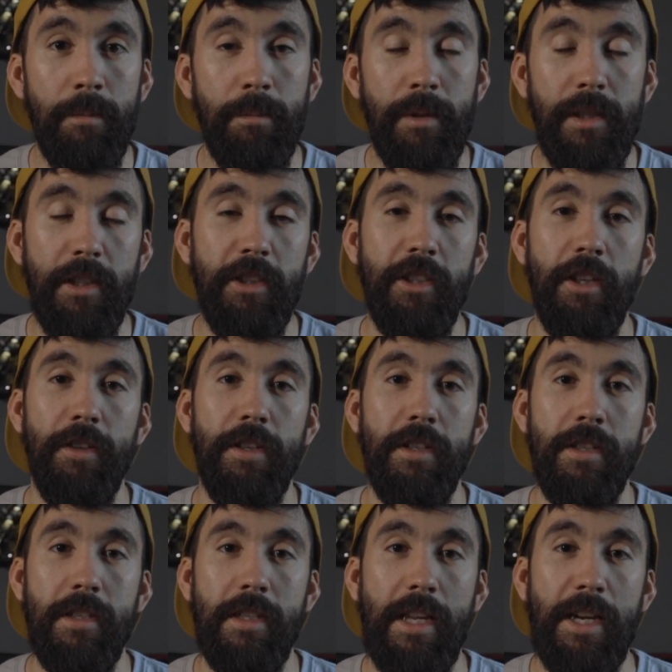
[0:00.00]
Please share
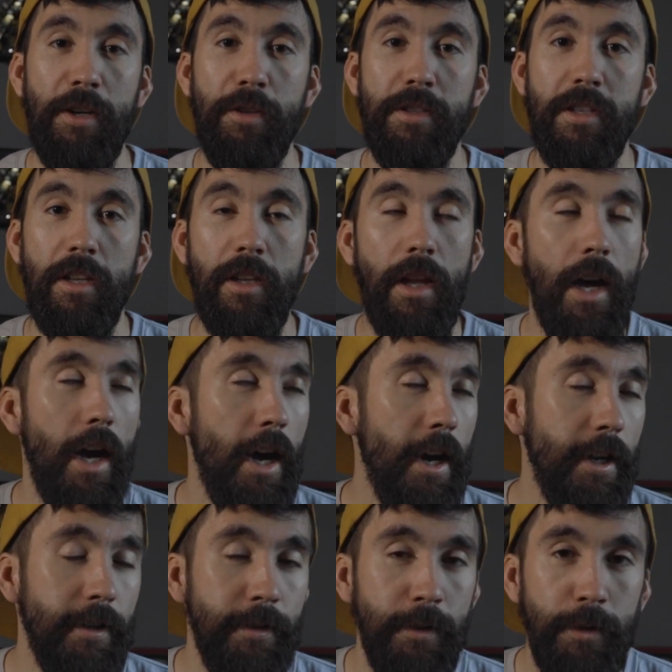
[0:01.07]
this, because I know there's a
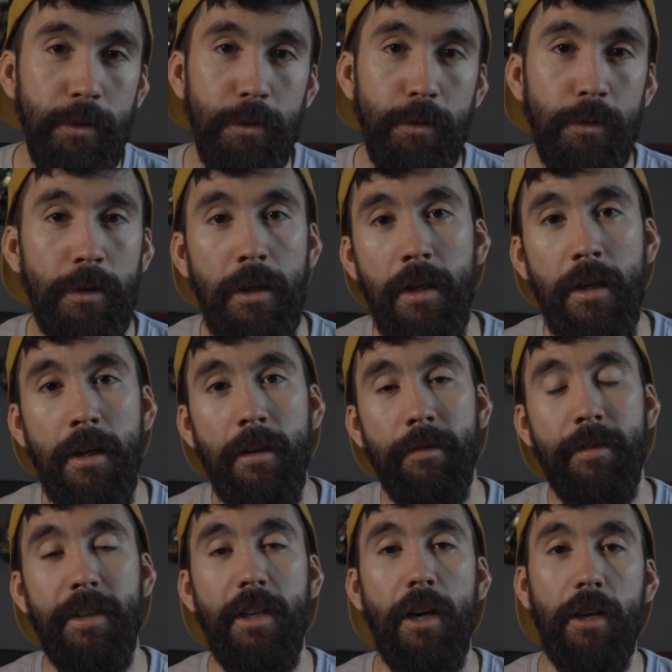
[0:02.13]
lot of new
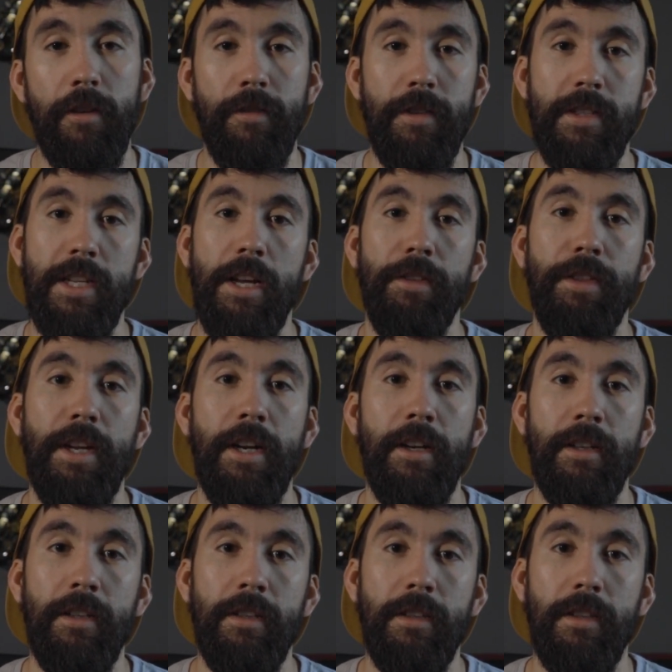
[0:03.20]
videographers out
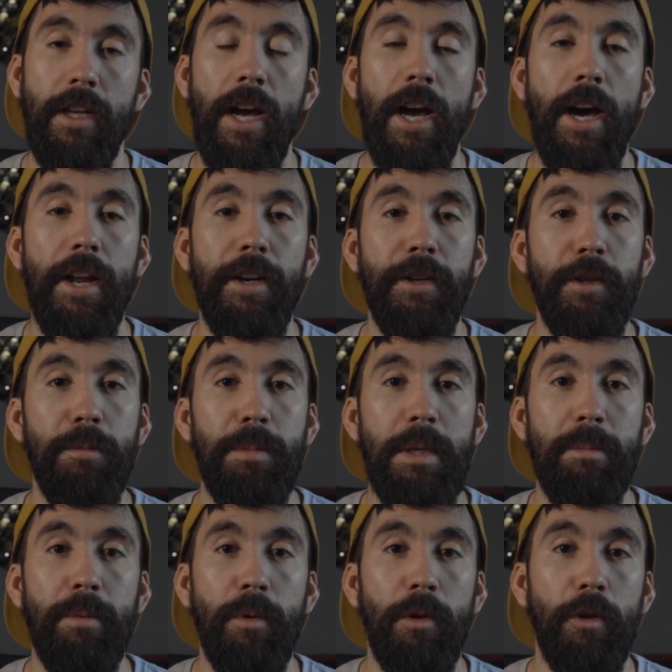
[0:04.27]
there, a lot of new
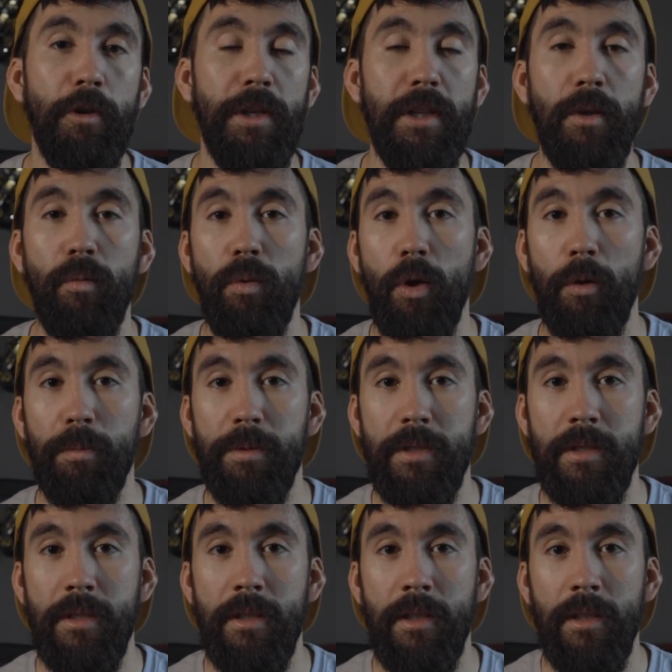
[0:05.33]
people learning the
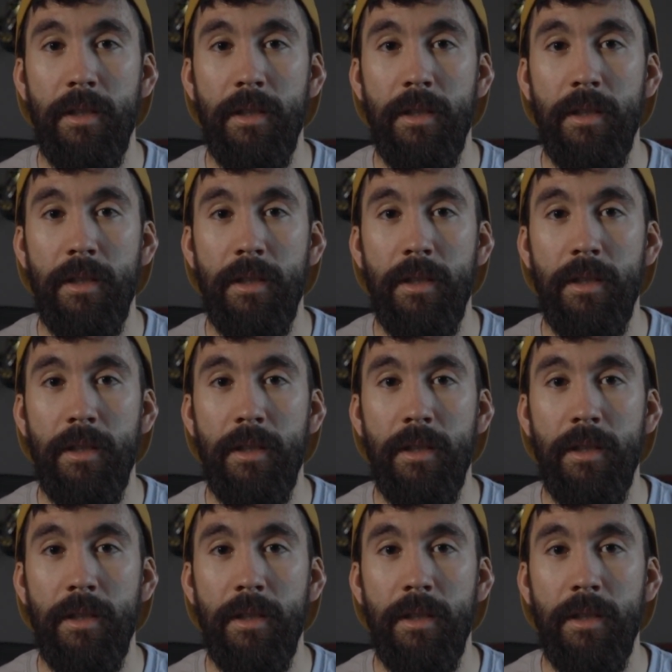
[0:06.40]
ropes.